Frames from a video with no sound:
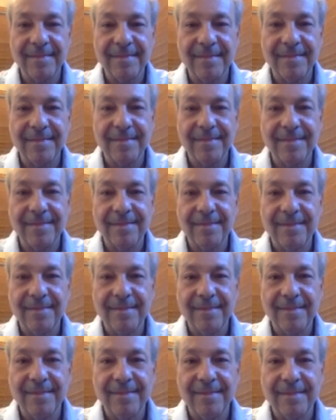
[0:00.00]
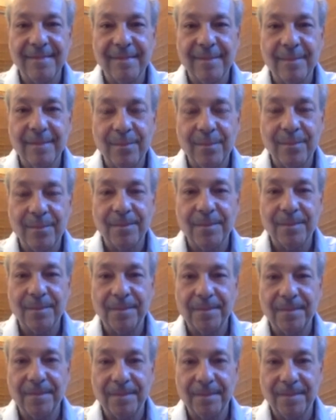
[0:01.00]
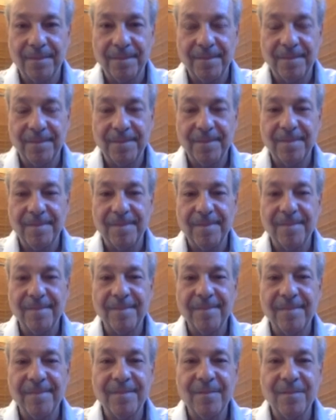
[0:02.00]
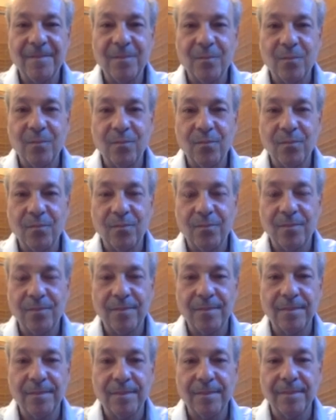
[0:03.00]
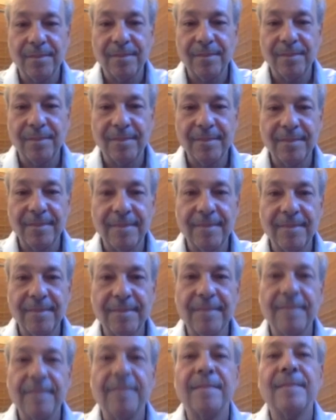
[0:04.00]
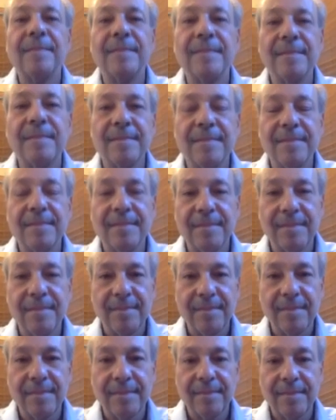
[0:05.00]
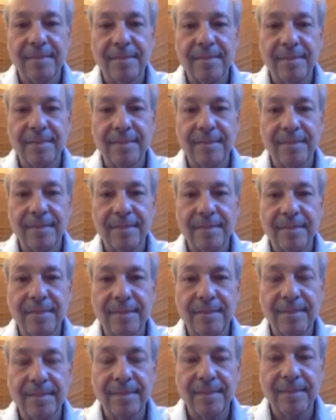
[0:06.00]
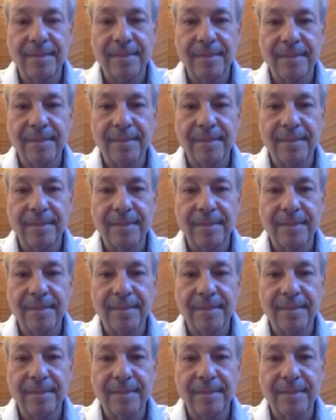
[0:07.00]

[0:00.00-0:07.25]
(silent)